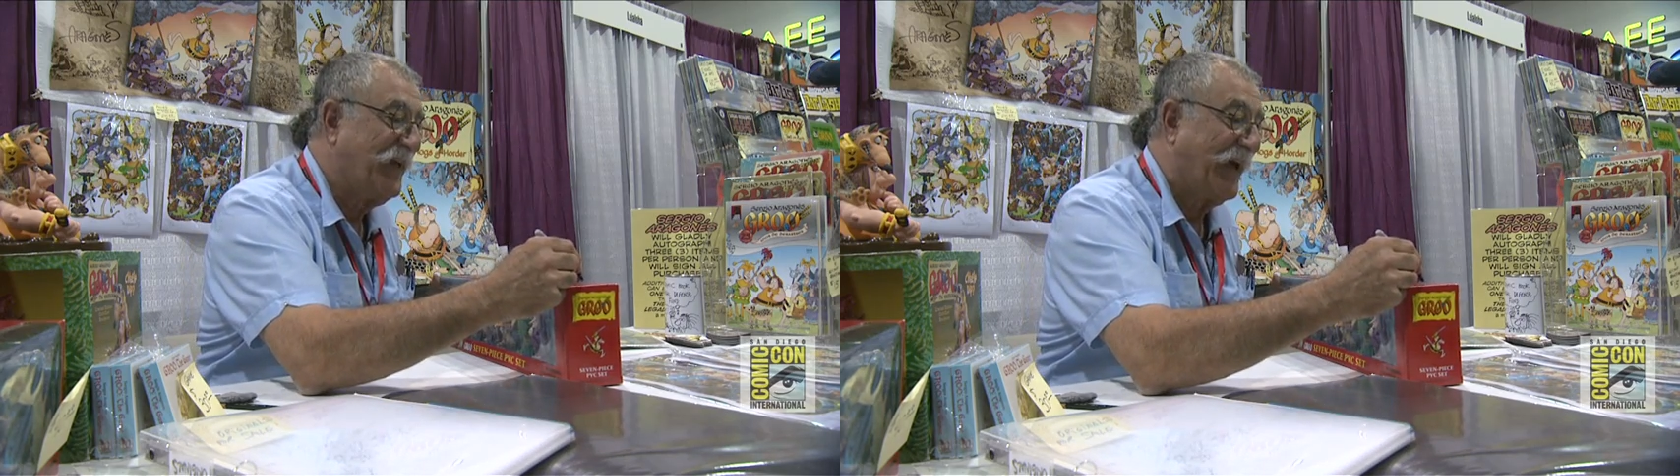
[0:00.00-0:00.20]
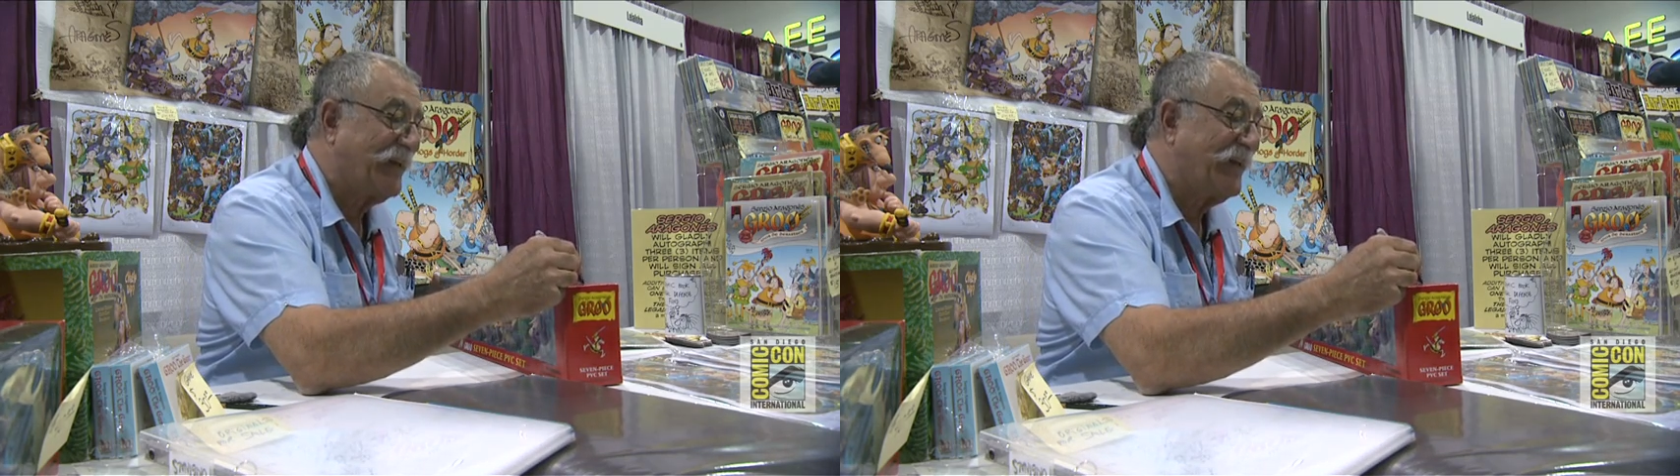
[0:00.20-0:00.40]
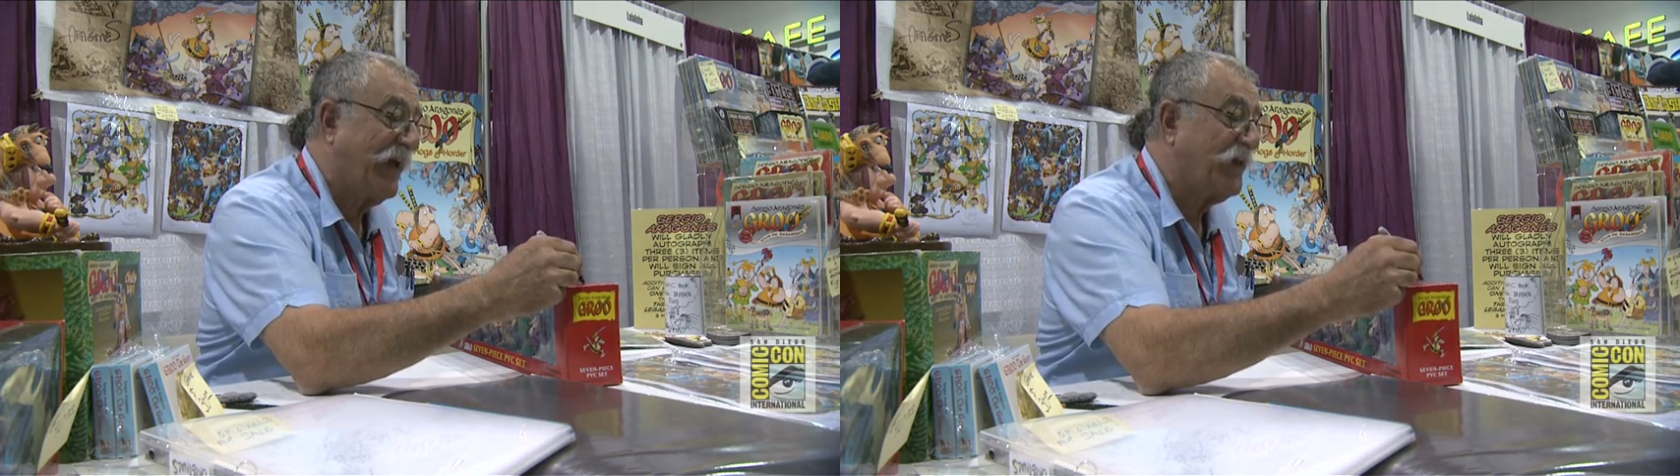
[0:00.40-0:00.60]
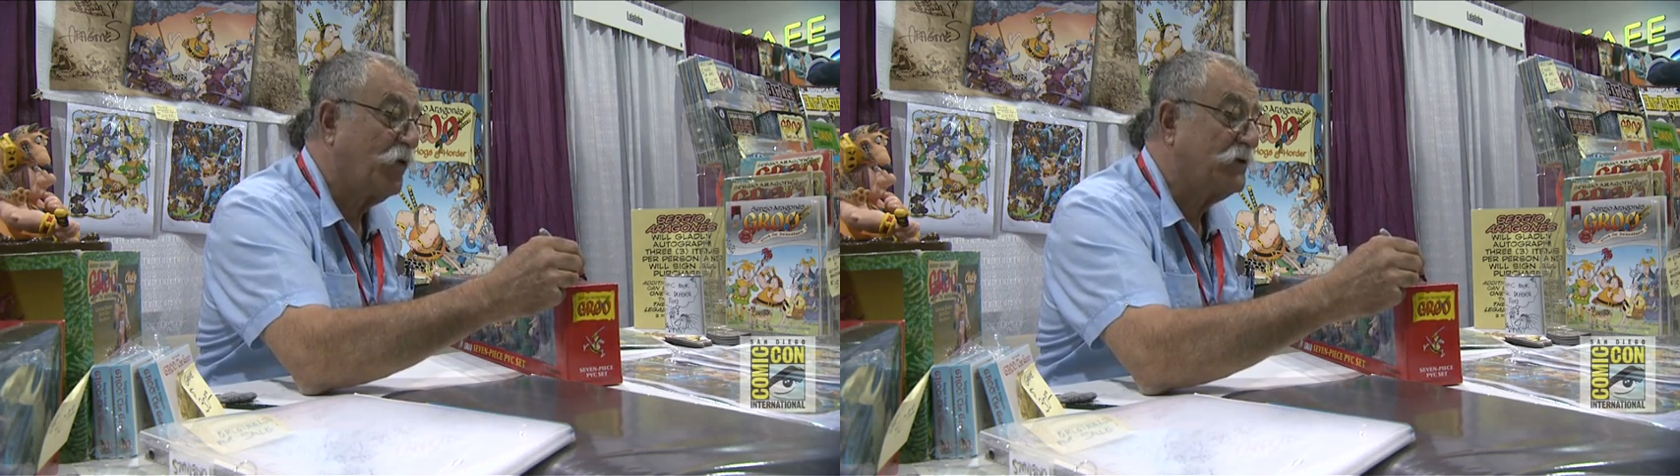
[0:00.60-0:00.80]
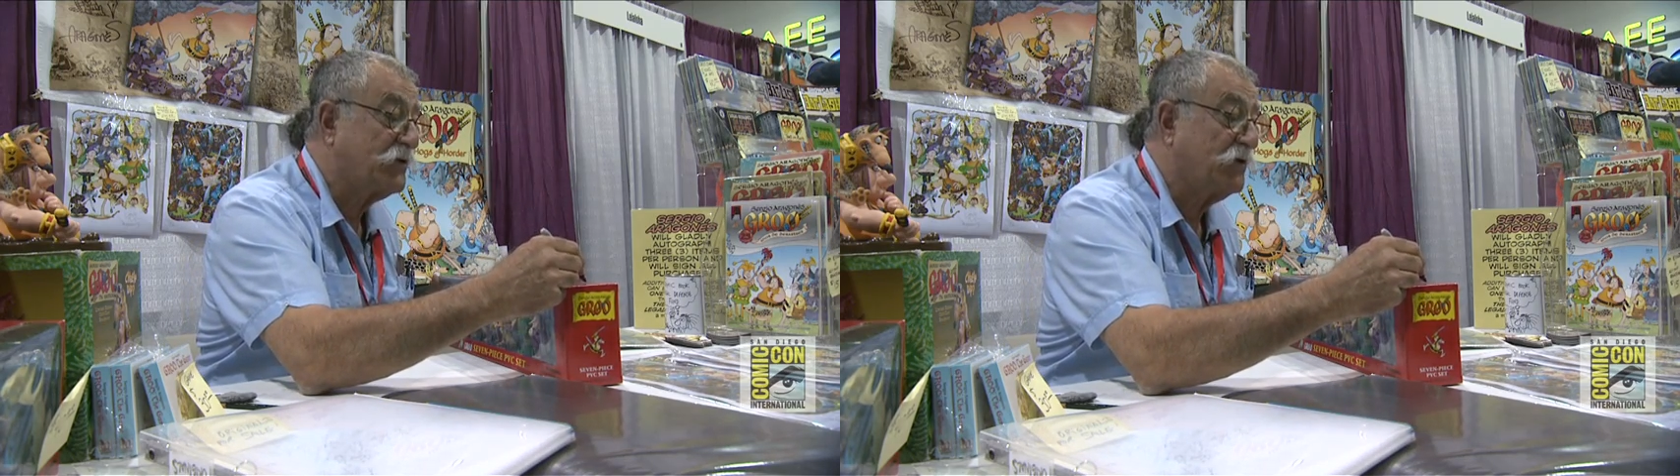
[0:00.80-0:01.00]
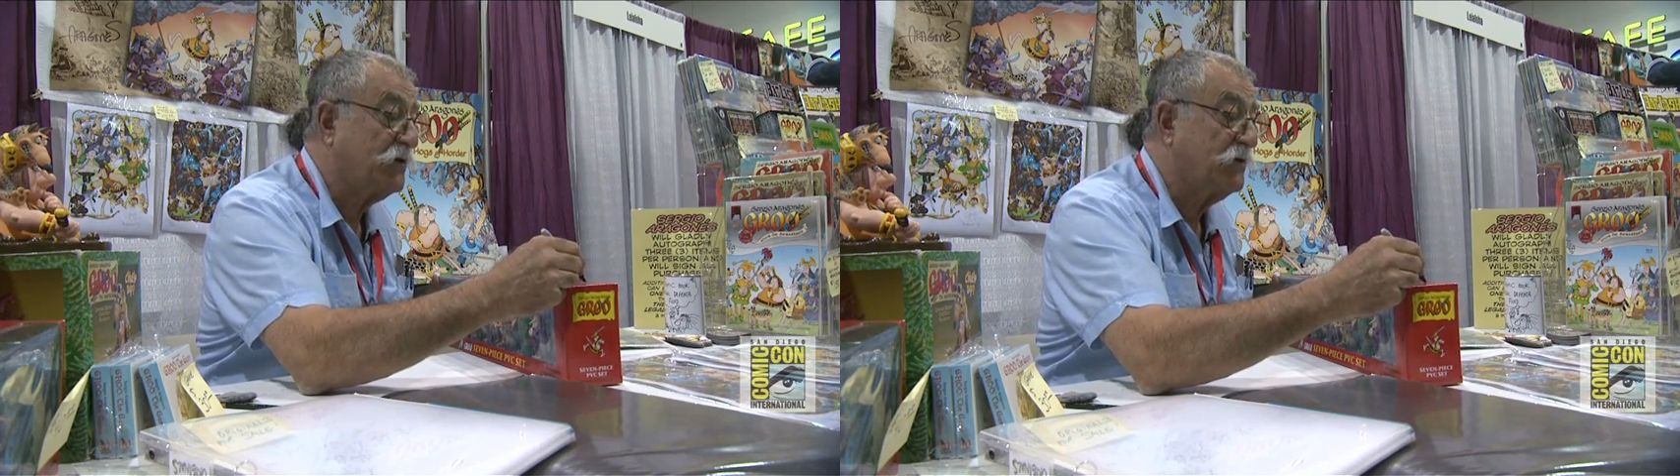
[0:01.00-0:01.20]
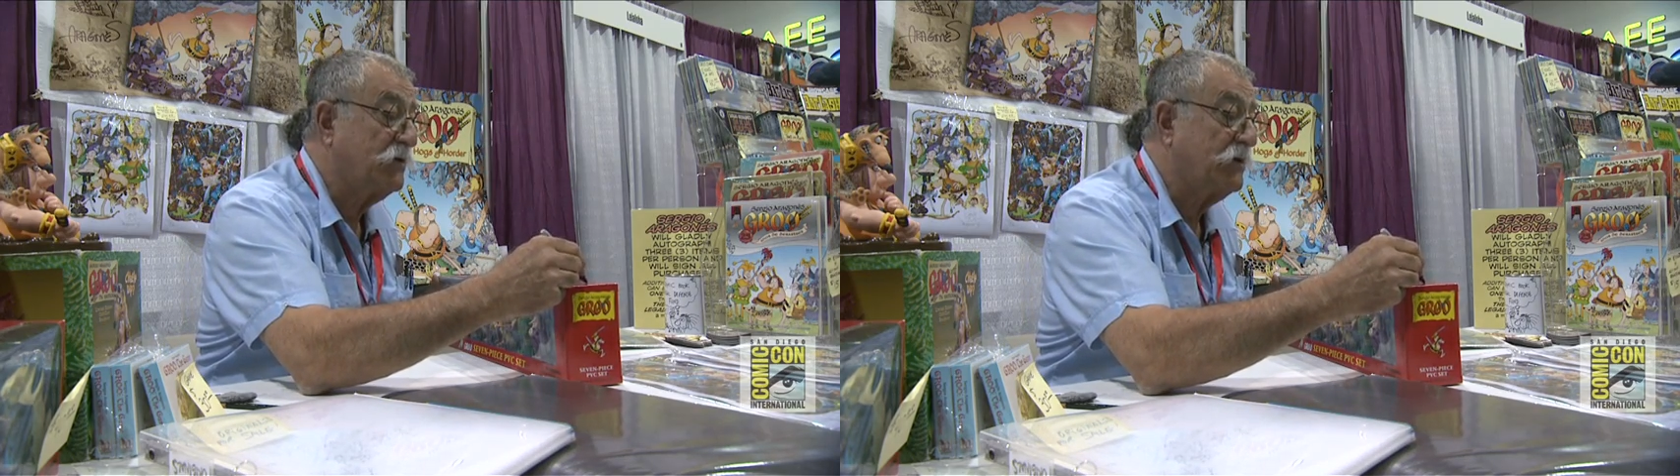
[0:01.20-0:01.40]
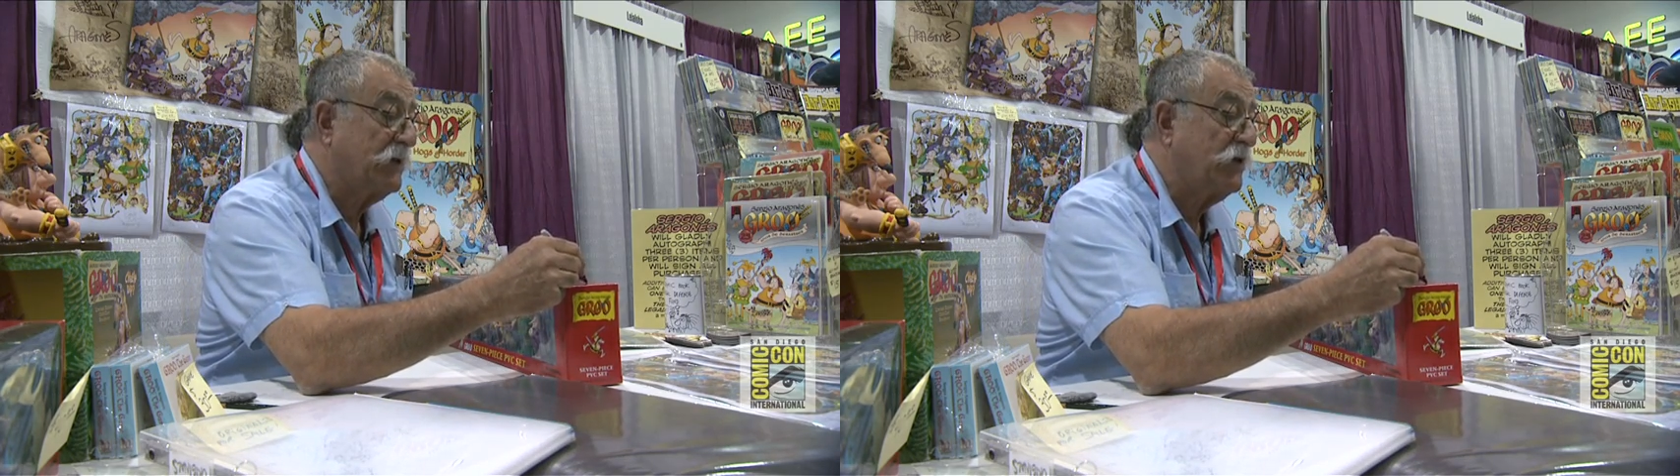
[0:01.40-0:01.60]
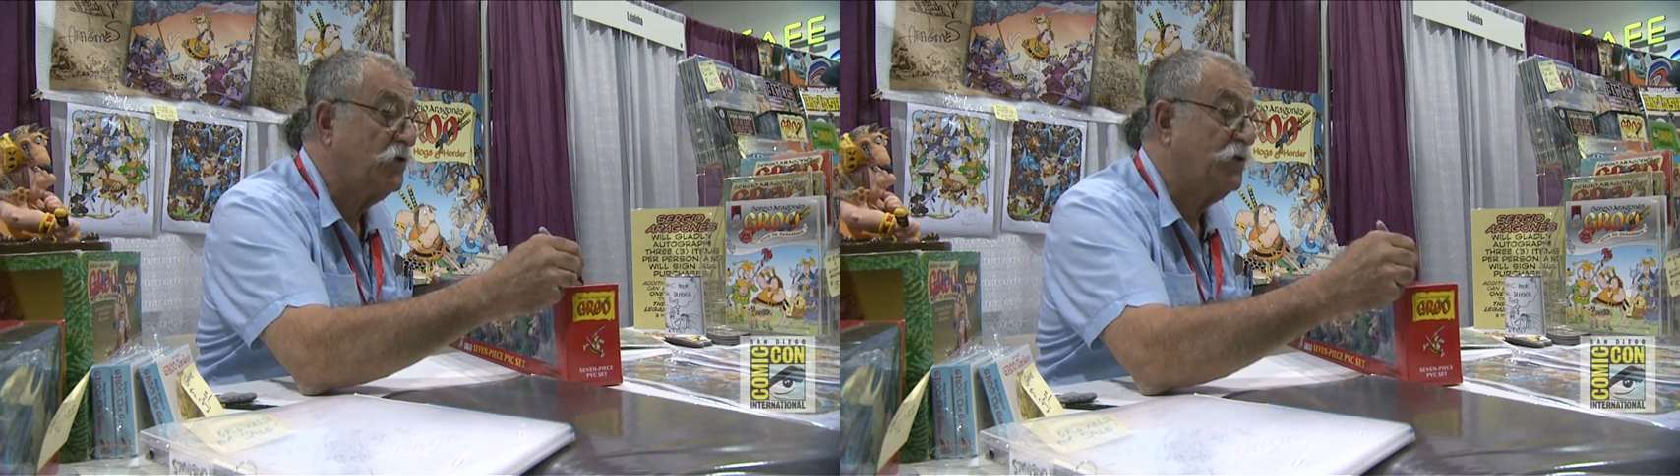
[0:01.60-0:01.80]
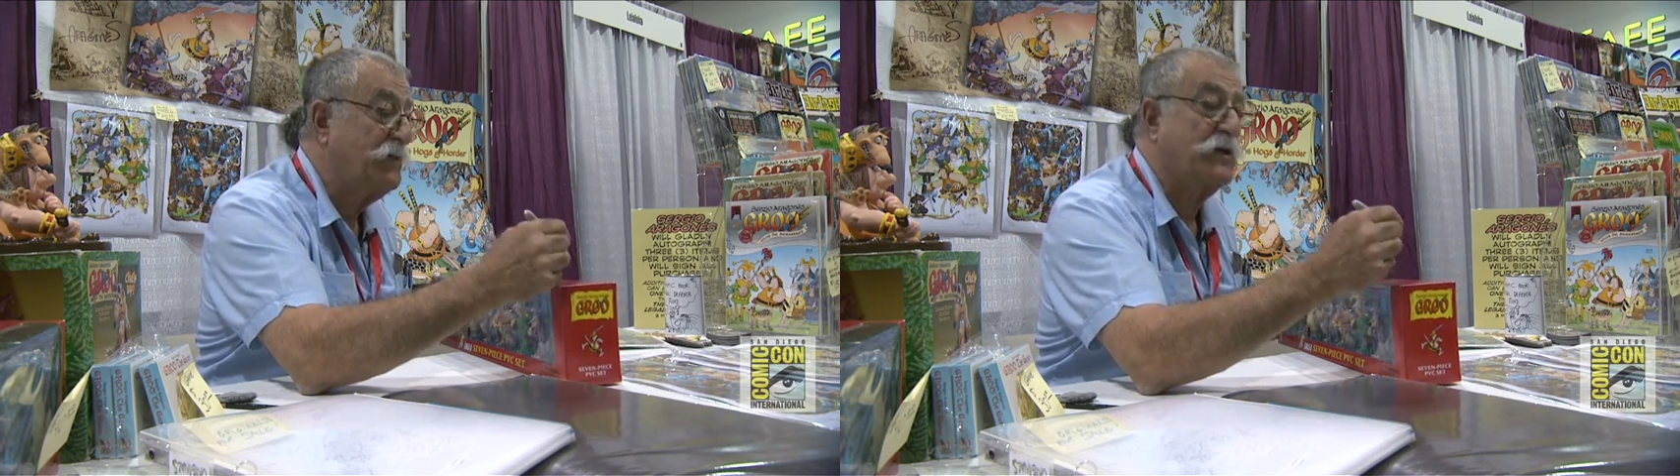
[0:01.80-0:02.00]
and also
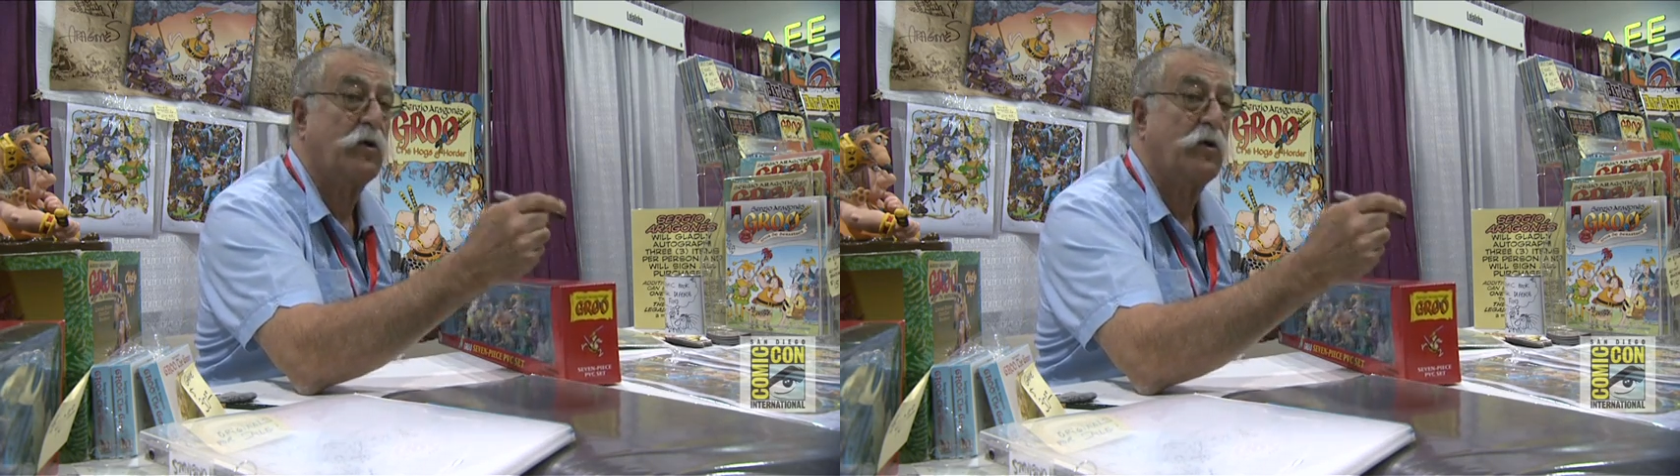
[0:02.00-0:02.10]
you meet